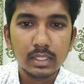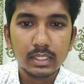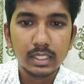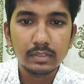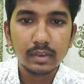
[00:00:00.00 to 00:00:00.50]

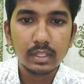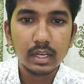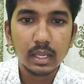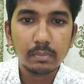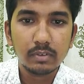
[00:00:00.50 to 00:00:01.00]
Justify the
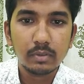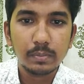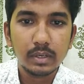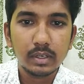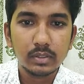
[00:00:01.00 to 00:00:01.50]
type of
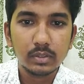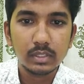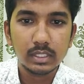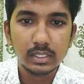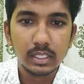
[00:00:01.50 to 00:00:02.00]
opinion. So
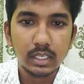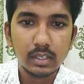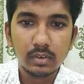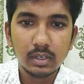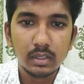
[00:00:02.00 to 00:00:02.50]
this is the
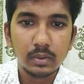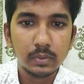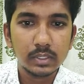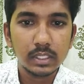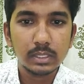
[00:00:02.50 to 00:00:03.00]
keyword. The
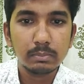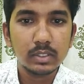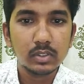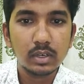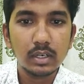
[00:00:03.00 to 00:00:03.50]
question is
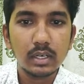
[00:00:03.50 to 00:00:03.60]
based on